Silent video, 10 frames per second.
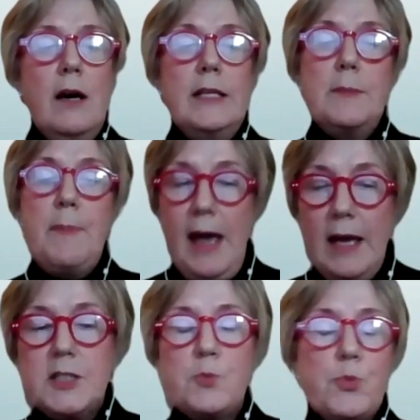in a
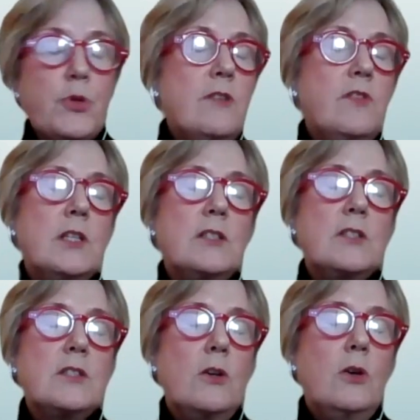
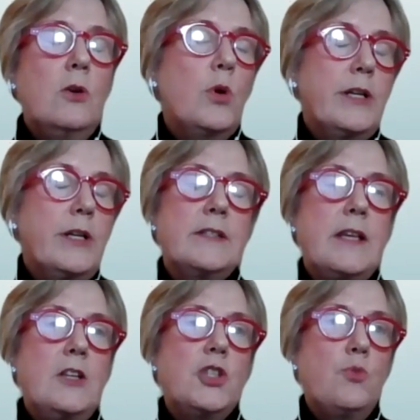previous
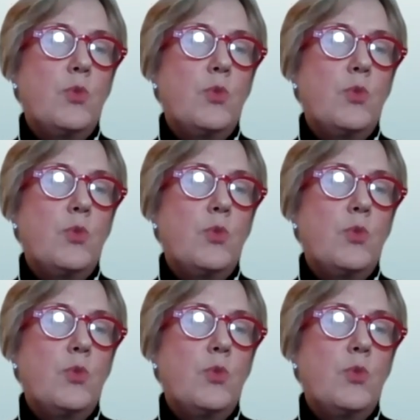organization.